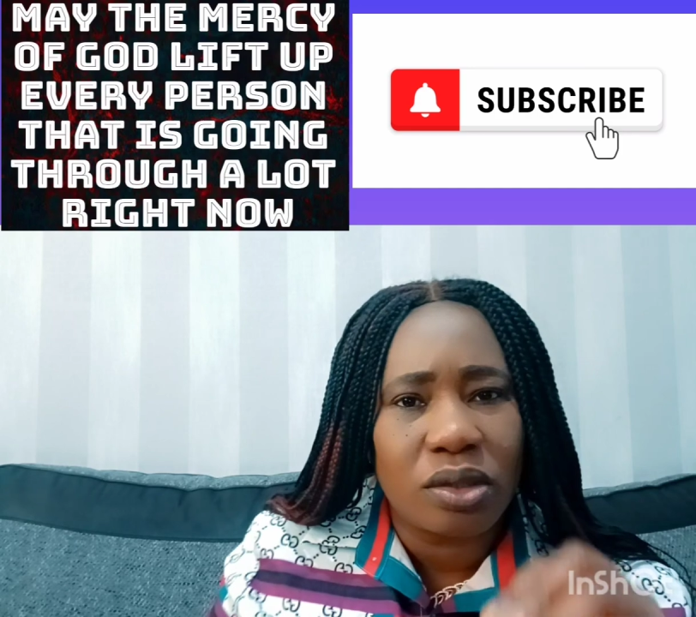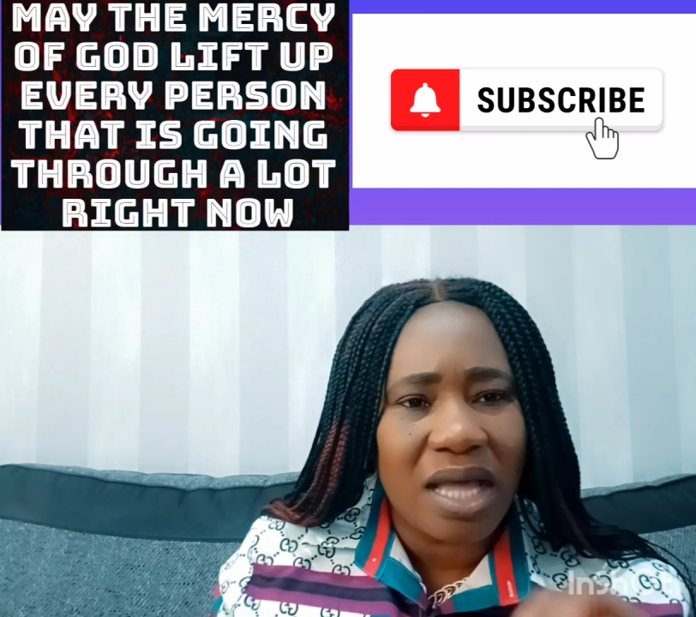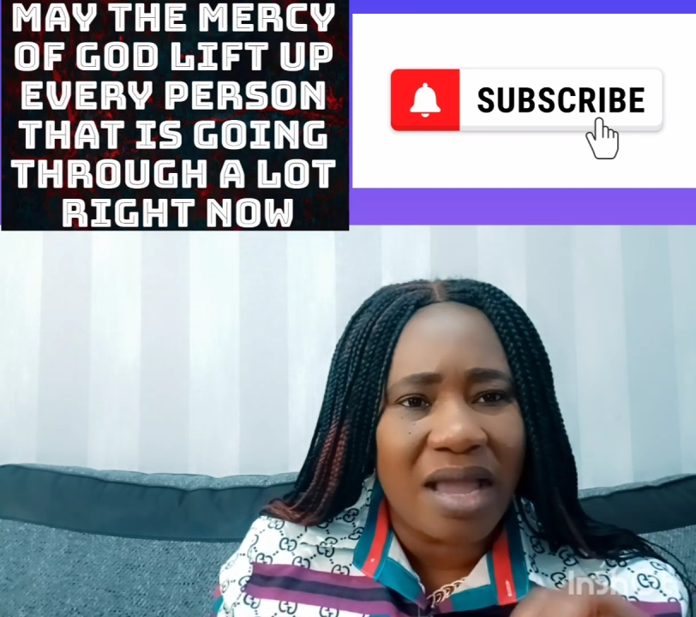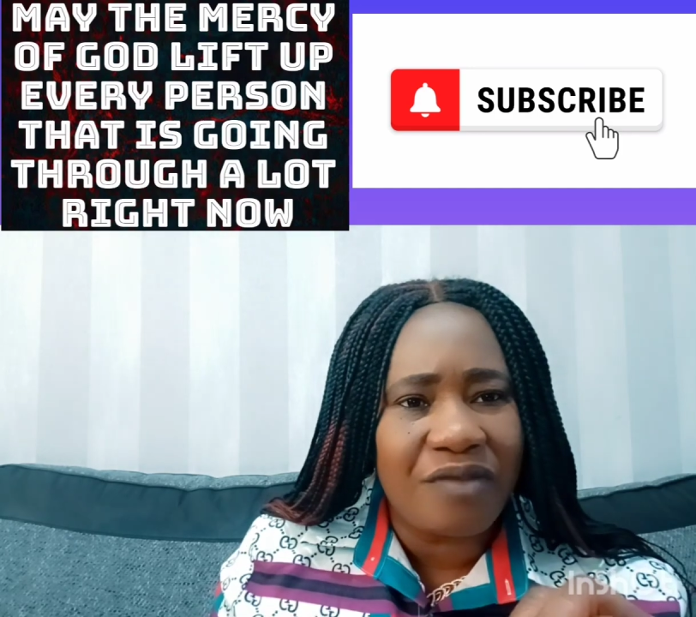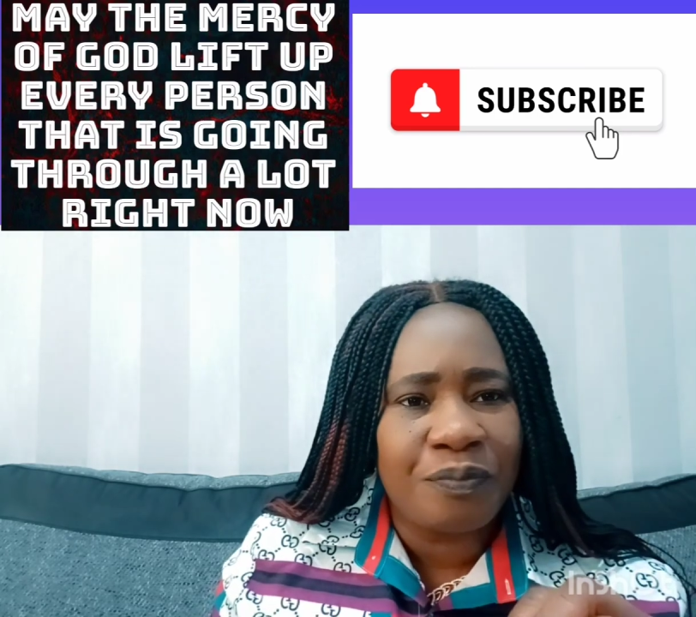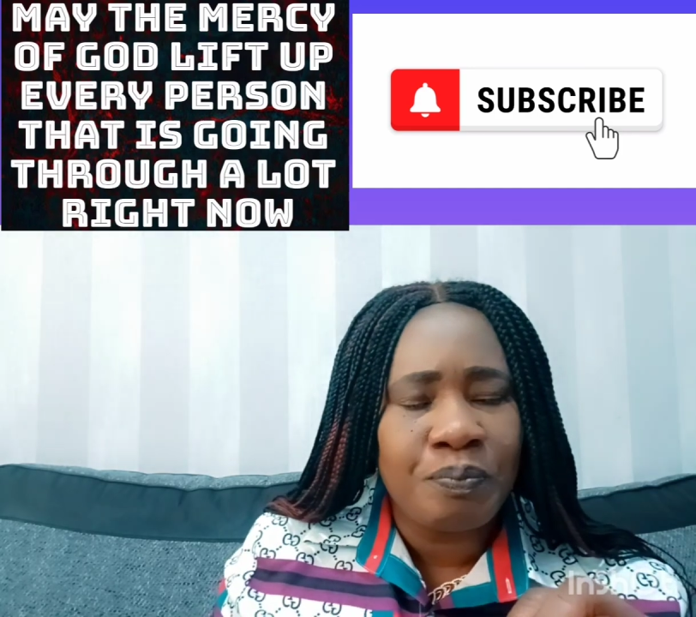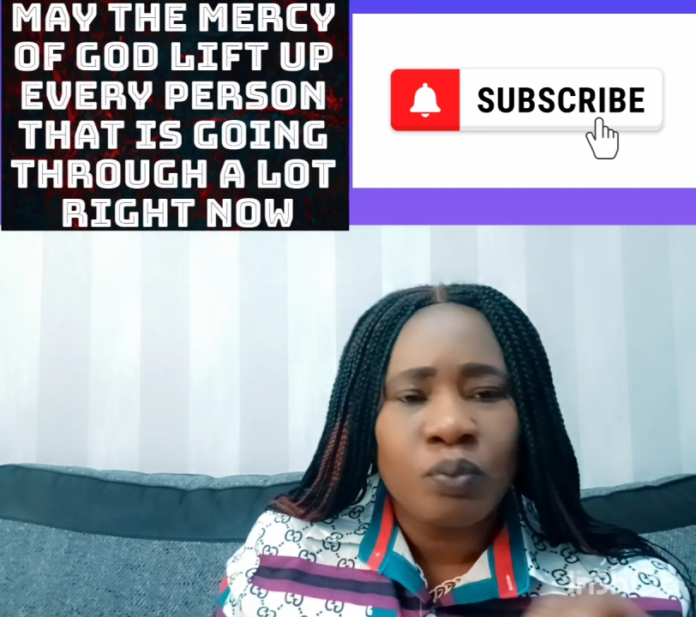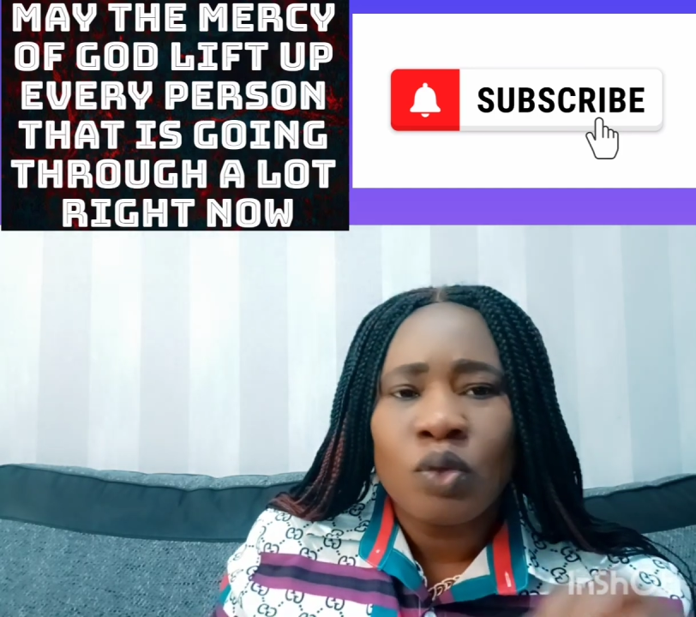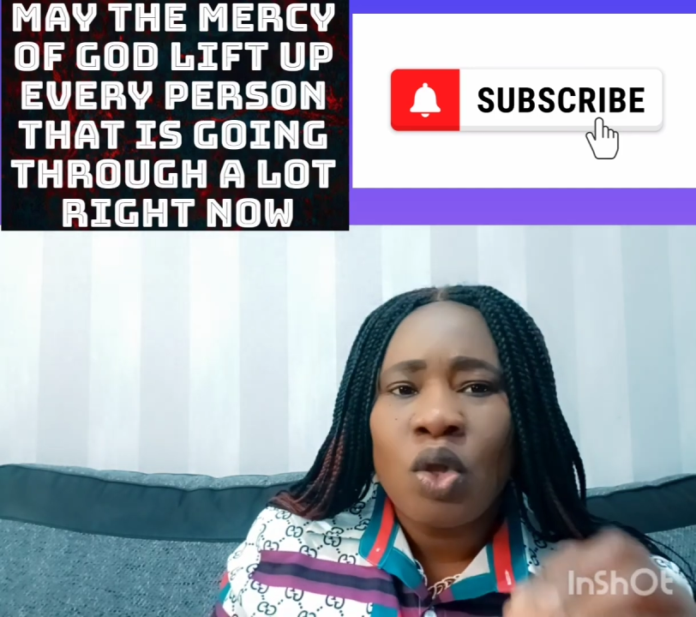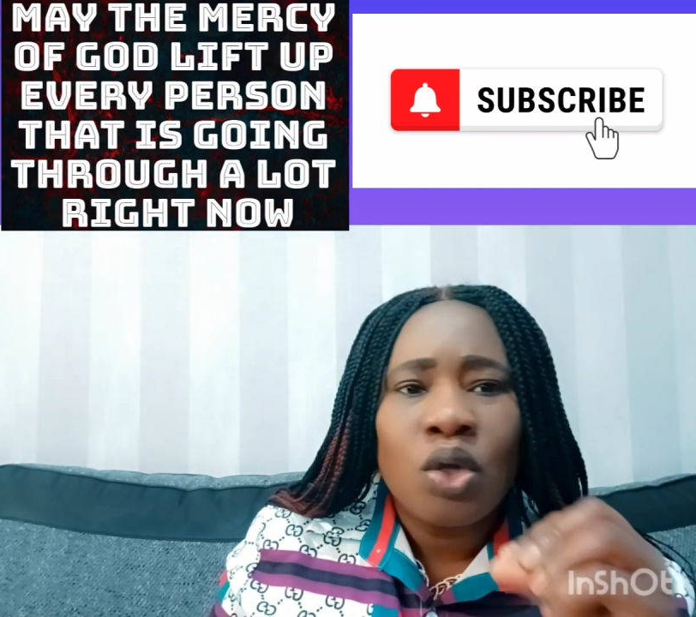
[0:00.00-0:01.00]
life,
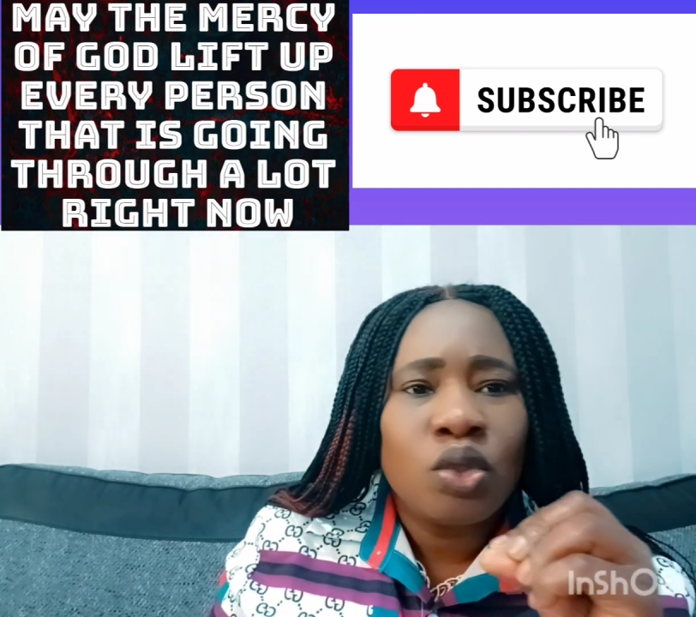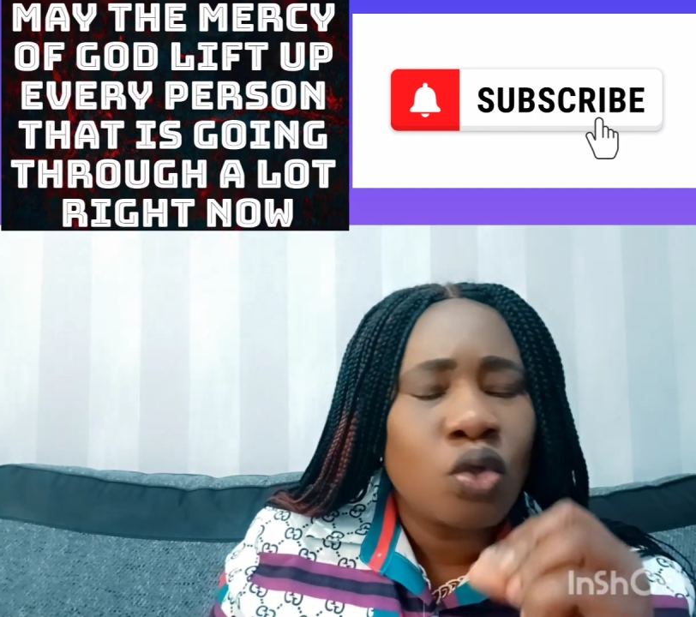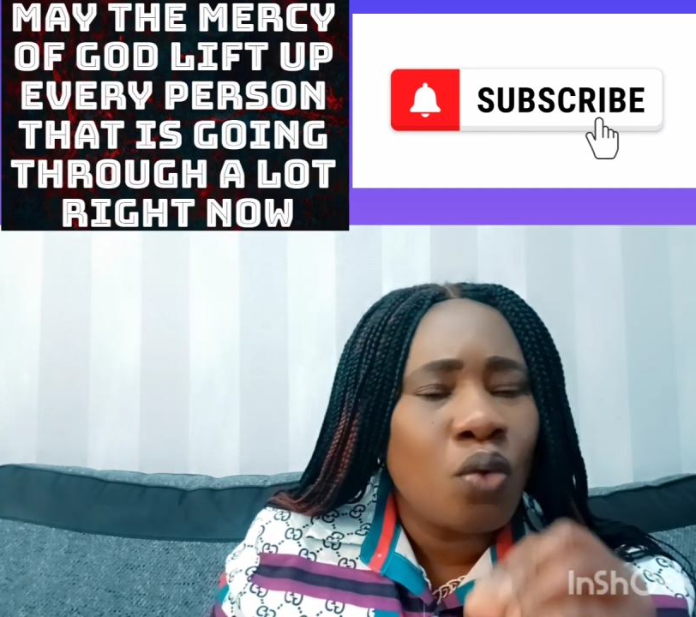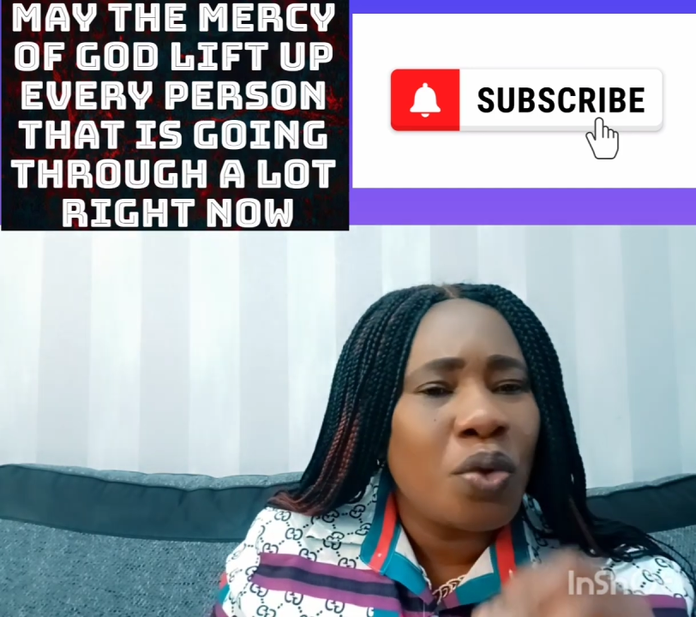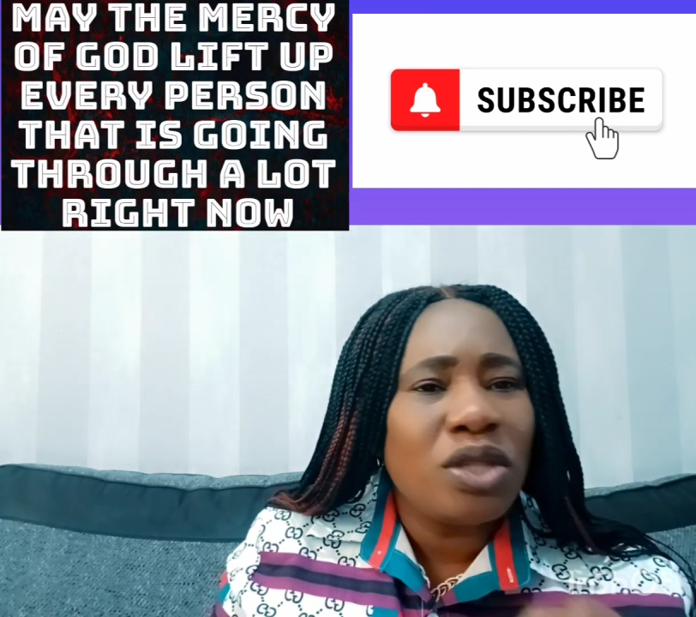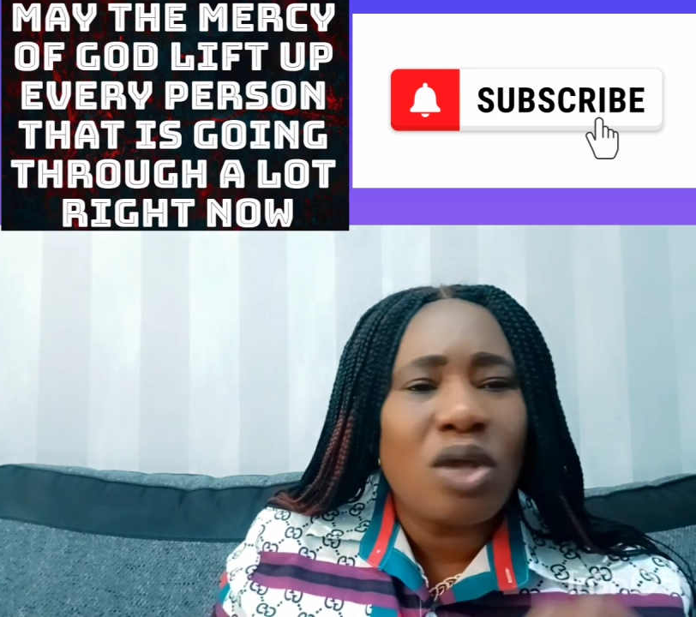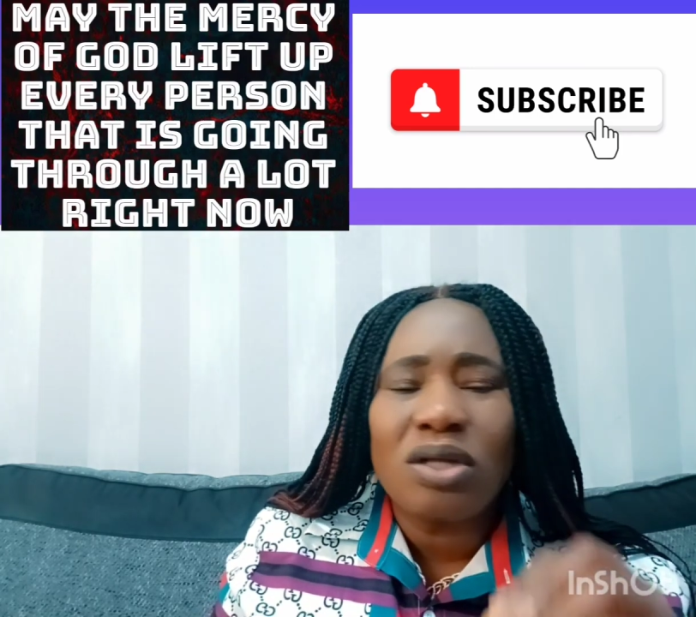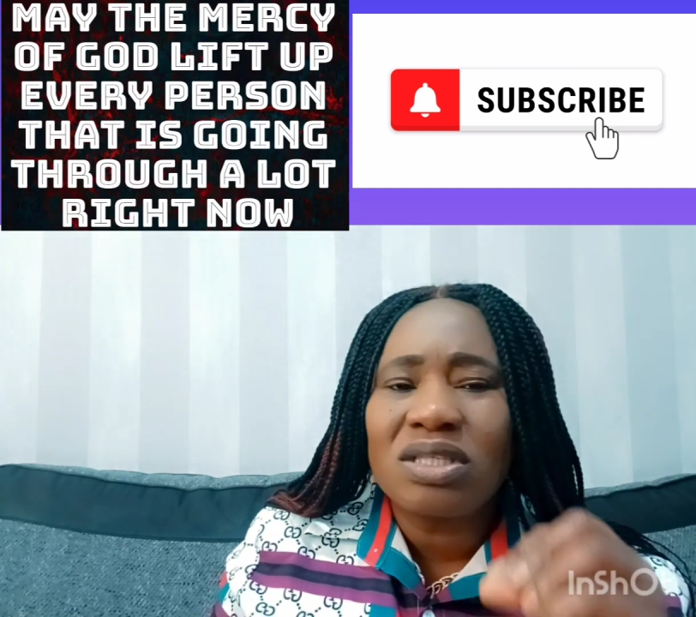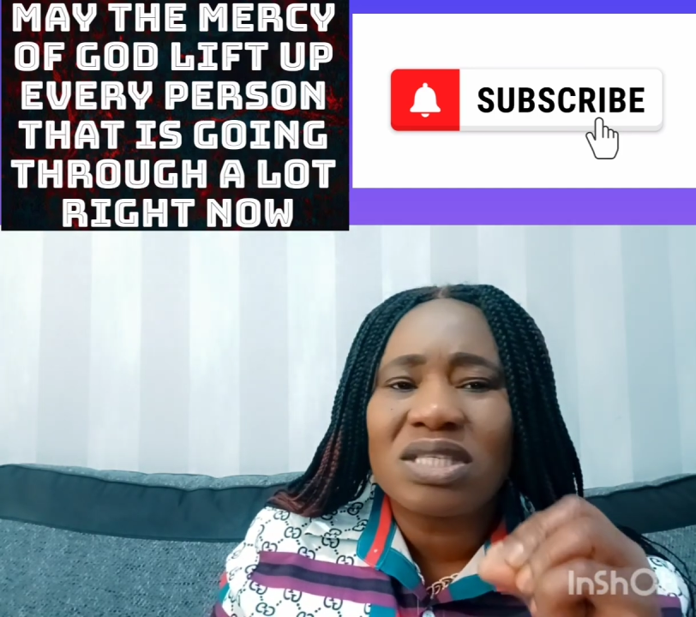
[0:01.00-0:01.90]
you will not